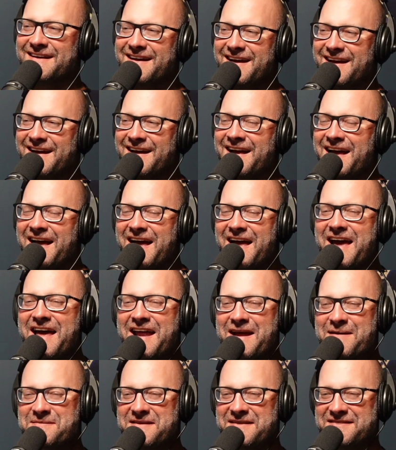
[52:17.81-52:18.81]

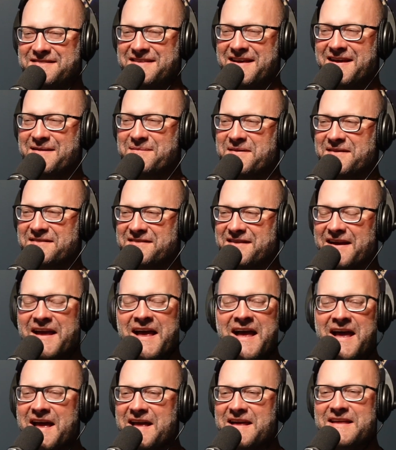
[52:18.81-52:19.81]
I just think it's like,
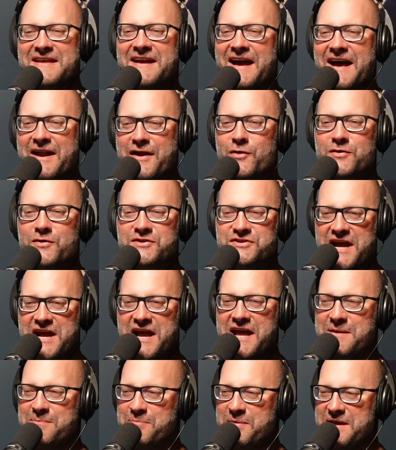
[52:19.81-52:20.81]
you got
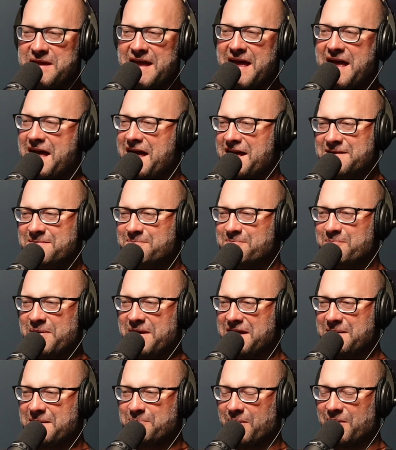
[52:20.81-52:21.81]
O.J. beheading
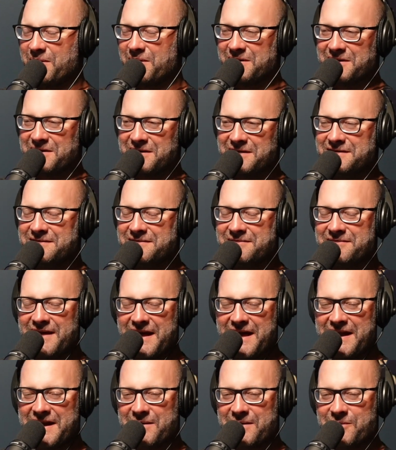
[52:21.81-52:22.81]
people. And
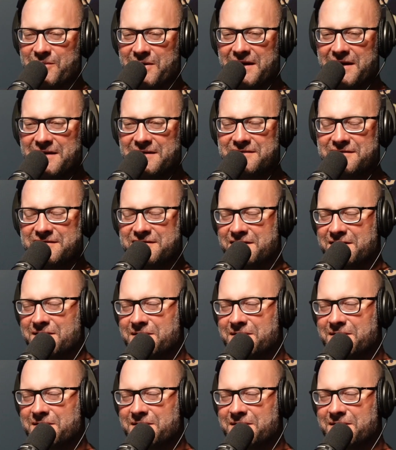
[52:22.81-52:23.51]
anyway, so.